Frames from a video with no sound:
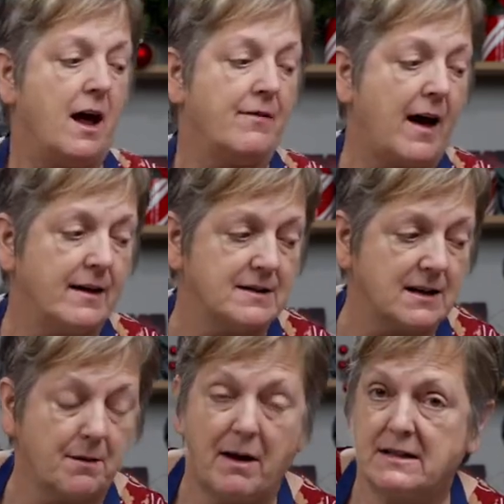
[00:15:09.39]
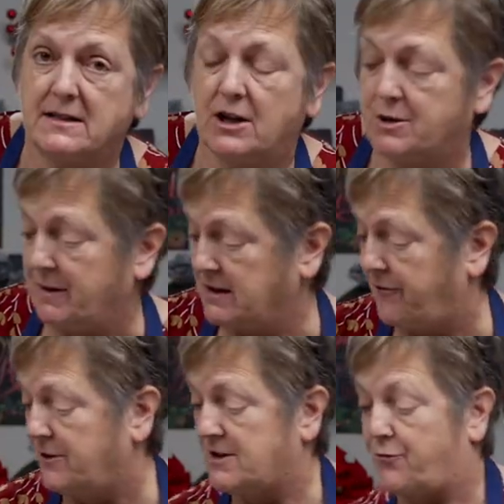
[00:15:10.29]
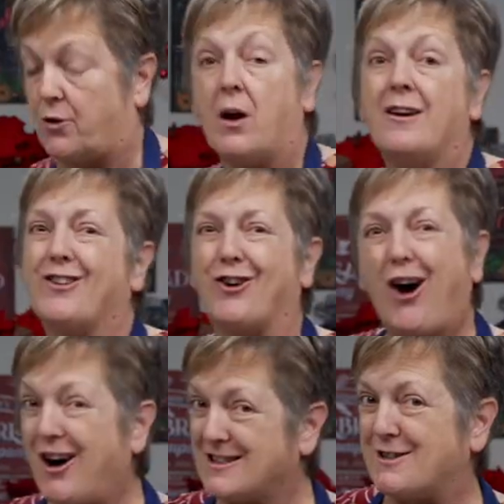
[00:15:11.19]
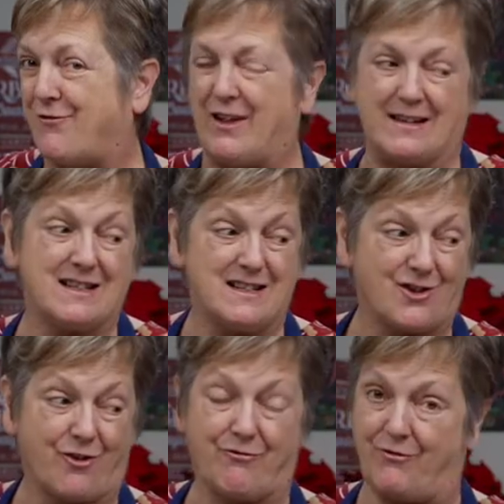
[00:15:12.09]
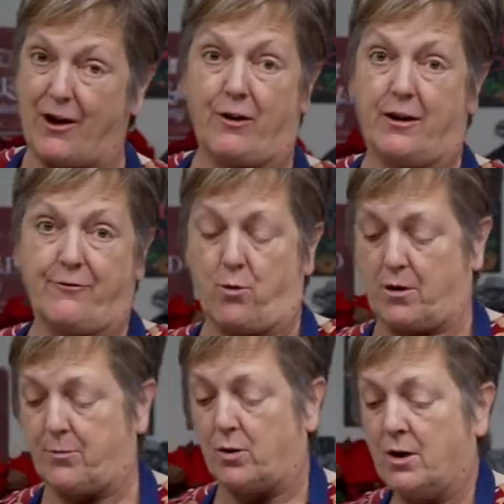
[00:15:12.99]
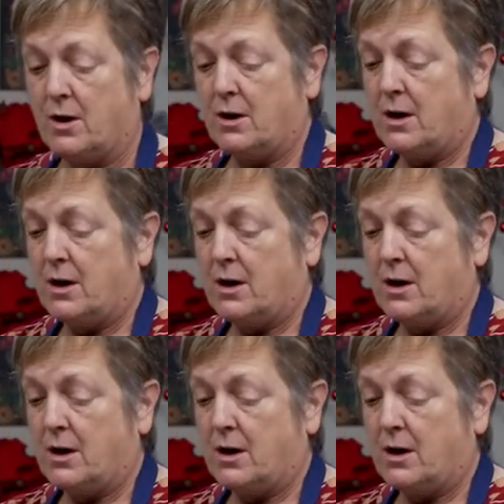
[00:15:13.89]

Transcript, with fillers: And that is gonna make such a big difference for the cost of things. These are very affordable.